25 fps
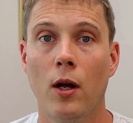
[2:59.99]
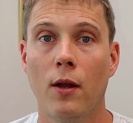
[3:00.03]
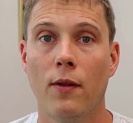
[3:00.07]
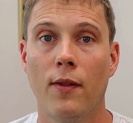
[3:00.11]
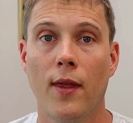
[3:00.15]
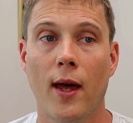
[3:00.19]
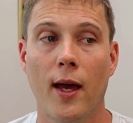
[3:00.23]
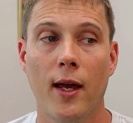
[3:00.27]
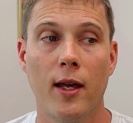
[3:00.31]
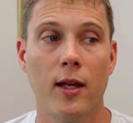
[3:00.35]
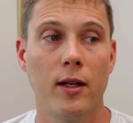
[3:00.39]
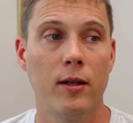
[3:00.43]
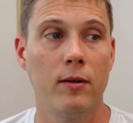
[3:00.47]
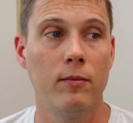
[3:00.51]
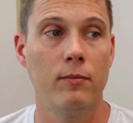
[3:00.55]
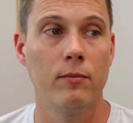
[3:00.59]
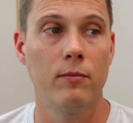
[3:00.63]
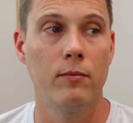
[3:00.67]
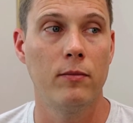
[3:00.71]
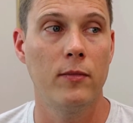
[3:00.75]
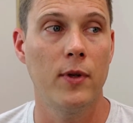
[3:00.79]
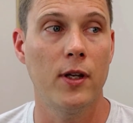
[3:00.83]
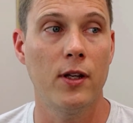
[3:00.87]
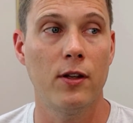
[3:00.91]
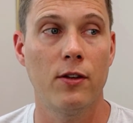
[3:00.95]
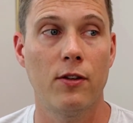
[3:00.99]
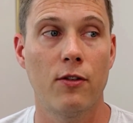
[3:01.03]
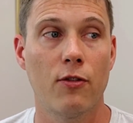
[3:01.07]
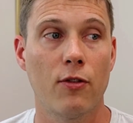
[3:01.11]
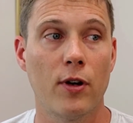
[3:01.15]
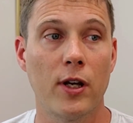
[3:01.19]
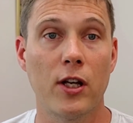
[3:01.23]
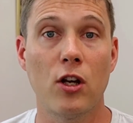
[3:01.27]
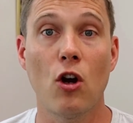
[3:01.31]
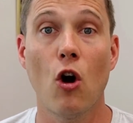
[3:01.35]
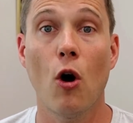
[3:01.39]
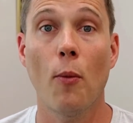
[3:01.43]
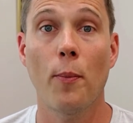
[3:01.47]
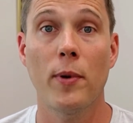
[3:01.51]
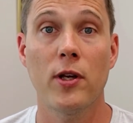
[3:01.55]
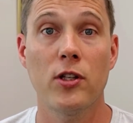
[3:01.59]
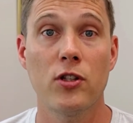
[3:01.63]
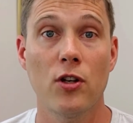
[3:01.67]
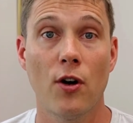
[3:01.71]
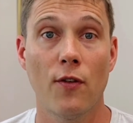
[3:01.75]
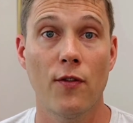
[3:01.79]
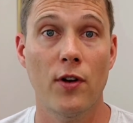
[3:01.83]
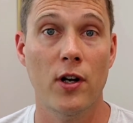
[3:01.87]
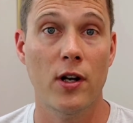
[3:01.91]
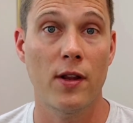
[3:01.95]
they need 3 copies
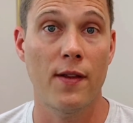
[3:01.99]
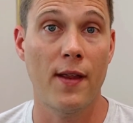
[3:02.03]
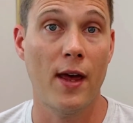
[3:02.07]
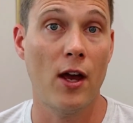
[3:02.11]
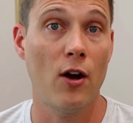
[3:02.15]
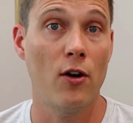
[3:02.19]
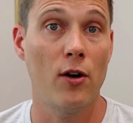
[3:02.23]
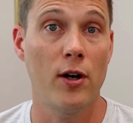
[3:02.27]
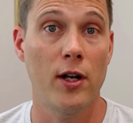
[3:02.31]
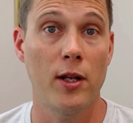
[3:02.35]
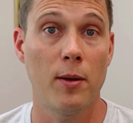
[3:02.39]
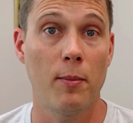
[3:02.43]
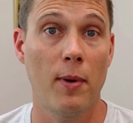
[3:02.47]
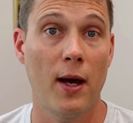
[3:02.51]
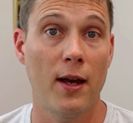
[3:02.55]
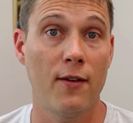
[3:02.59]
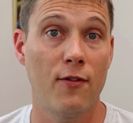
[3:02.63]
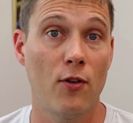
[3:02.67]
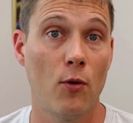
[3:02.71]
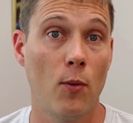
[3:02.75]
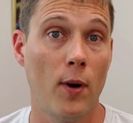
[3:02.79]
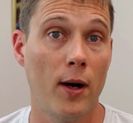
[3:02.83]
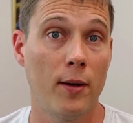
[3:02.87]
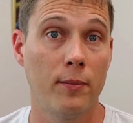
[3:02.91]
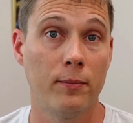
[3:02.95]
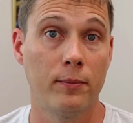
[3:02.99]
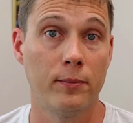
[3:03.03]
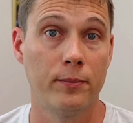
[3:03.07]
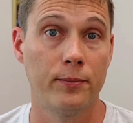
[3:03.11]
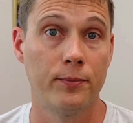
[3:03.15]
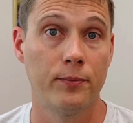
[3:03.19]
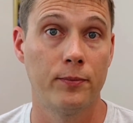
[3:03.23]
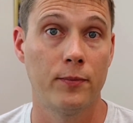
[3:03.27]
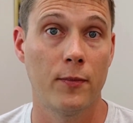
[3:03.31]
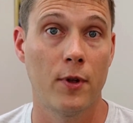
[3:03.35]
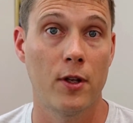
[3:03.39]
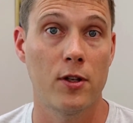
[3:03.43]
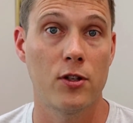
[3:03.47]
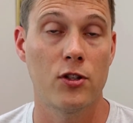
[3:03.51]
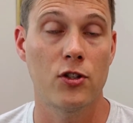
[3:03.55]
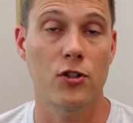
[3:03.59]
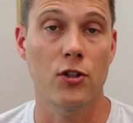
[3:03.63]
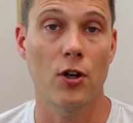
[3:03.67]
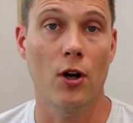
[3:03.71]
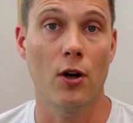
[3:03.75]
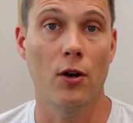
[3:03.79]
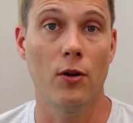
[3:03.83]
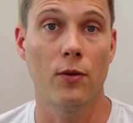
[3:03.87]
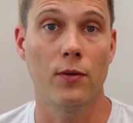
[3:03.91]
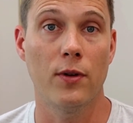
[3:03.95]
of it and they only pay for 1.
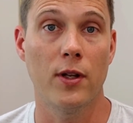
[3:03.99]
So